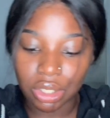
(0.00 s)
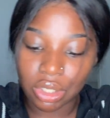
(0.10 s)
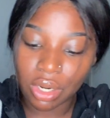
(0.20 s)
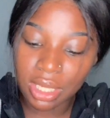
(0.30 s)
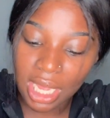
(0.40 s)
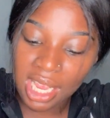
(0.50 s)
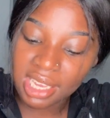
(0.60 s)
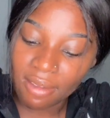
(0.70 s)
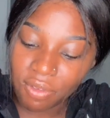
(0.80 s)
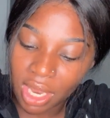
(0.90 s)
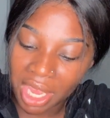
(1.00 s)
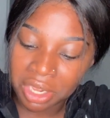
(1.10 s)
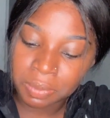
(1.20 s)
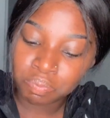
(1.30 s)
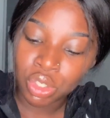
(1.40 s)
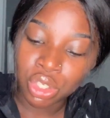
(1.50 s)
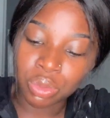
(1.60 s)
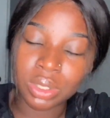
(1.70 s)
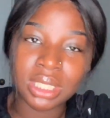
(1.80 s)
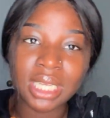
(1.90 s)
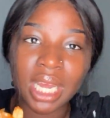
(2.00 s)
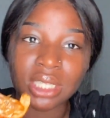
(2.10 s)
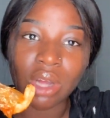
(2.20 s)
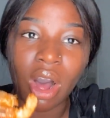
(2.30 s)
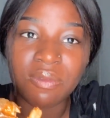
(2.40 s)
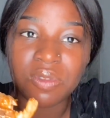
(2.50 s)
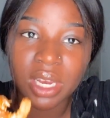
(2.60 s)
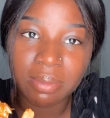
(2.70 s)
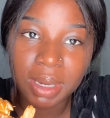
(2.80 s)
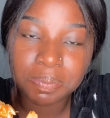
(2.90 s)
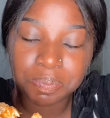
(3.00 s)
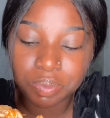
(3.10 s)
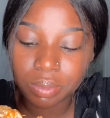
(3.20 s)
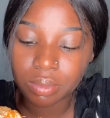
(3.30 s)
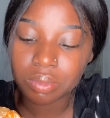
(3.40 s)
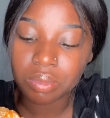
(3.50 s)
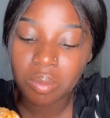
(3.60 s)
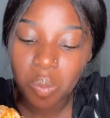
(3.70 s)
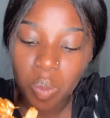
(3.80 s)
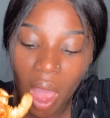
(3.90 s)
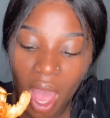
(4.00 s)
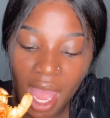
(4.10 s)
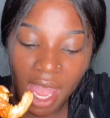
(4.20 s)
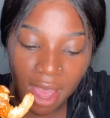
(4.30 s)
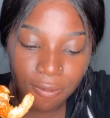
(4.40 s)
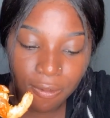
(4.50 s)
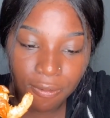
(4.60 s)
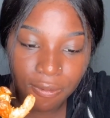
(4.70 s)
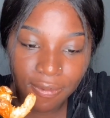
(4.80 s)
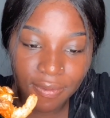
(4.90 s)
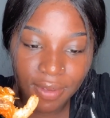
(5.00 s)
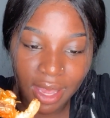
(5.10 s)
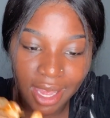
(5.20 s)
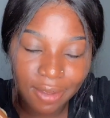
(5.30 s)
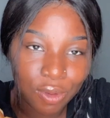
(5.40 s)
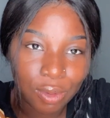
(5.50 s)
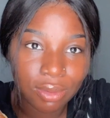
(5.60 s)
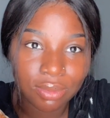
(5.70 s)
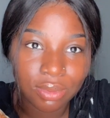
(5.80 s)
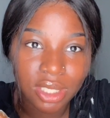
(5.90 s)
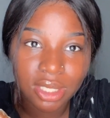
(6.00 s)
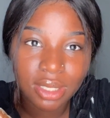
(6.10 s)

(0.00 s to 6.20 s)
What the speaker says: certain things I feel like you would say is off limit if the